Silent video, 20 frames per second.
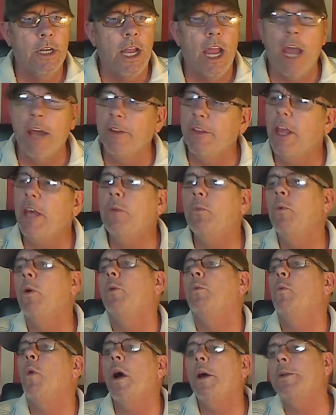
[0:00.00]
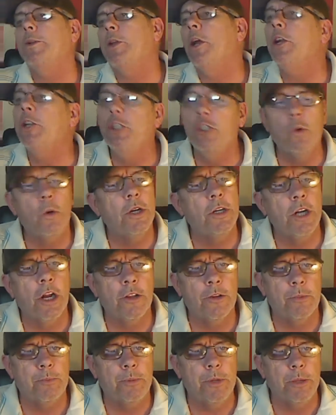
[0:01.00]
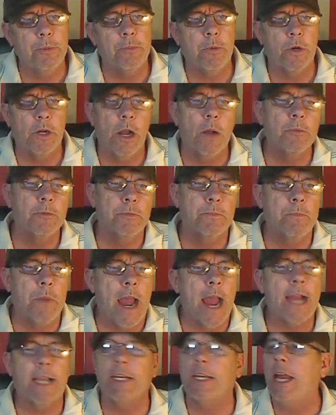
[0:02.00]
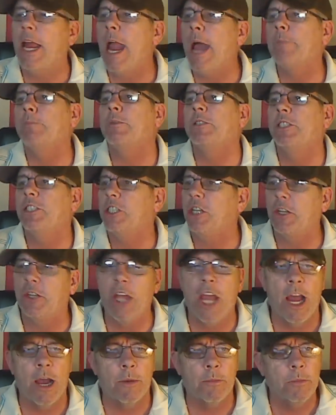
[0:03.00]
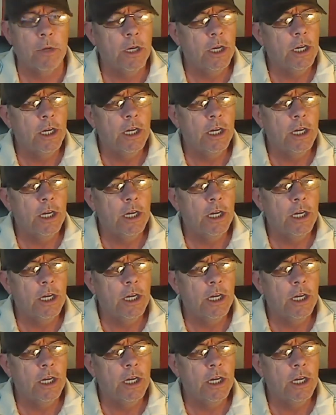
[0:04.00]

And then when what they're doing to other people comes back and happens to them,